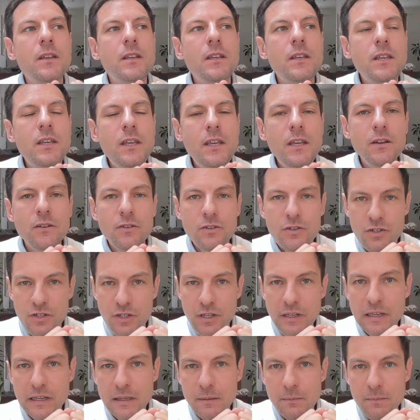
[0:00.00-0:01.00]
he or
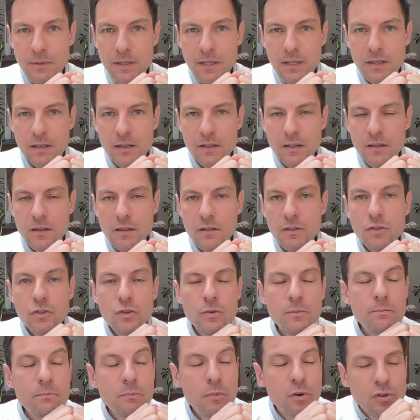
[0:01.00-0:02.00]
she can be
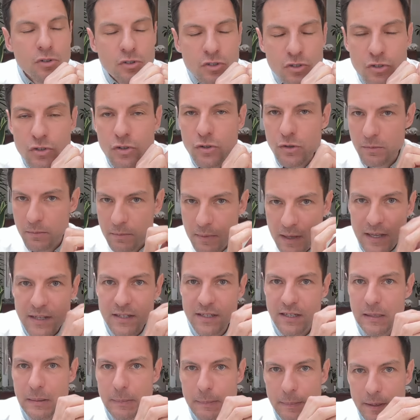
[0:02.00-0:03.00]
the most
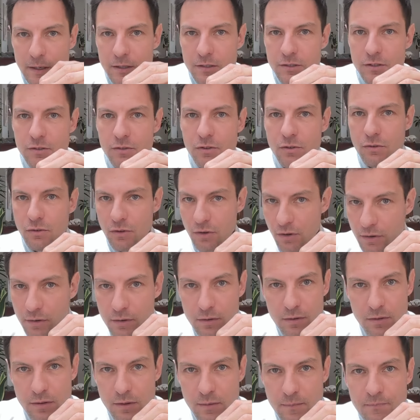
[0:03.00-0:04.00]
amazing person on
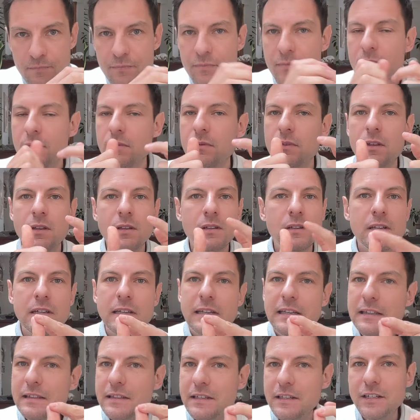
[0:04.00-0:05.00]
earth,
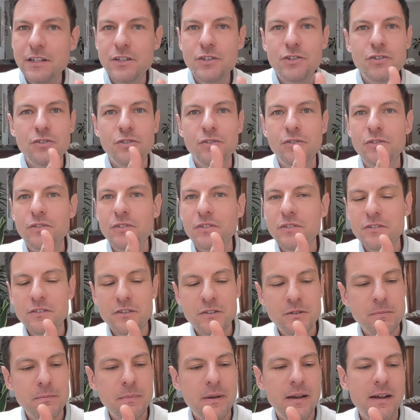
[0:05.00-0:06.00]
intelligent,
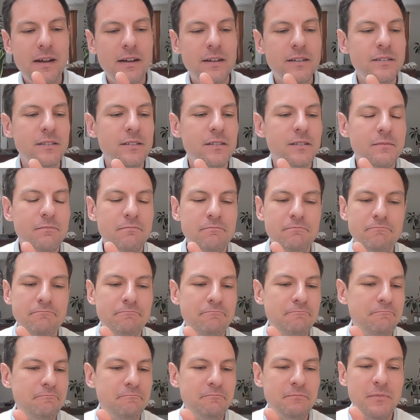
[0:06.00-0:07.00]
smart,
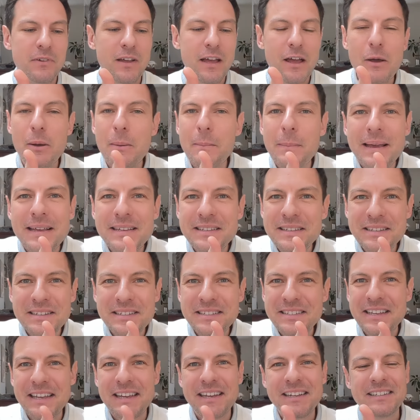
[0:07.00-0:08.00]
amazing
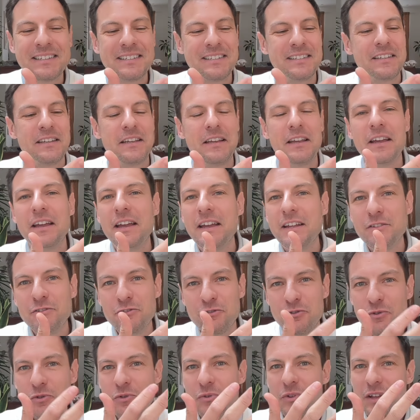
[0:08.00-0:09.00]
sex, and
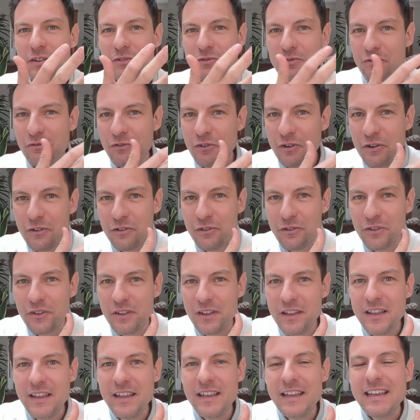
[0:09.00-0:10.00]
so on and so forth.
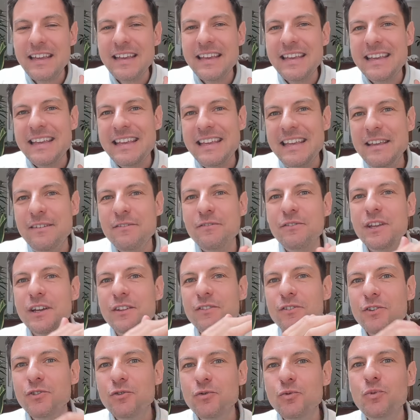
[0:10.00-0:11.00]
If they're
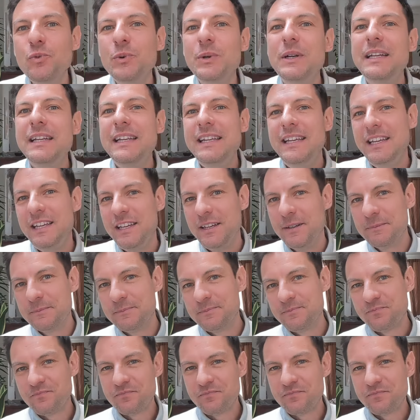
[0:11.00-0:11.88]
not willing